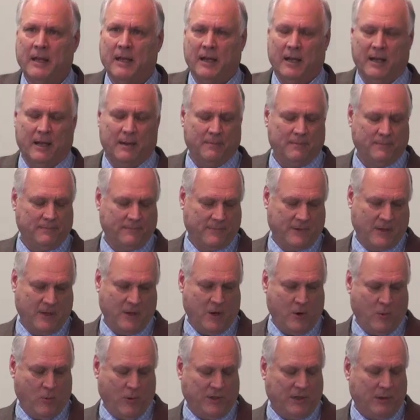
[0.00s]

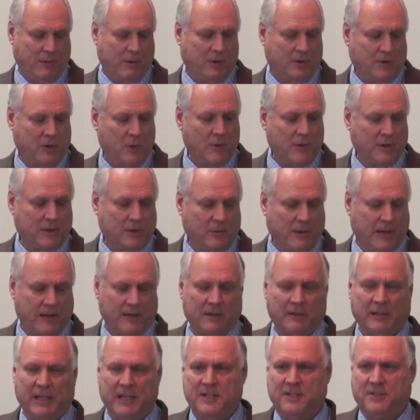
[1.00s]
when they were doing the
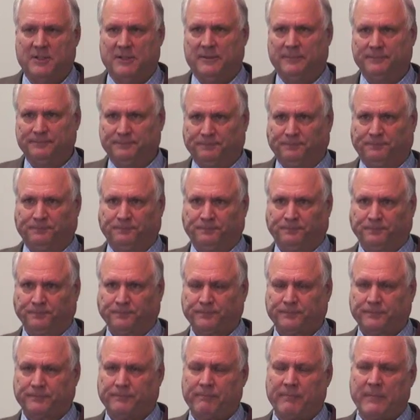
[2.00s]
regulation.
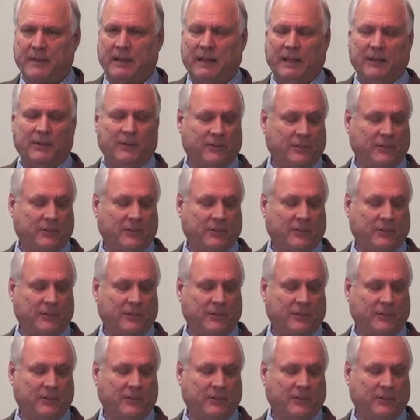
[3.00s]
And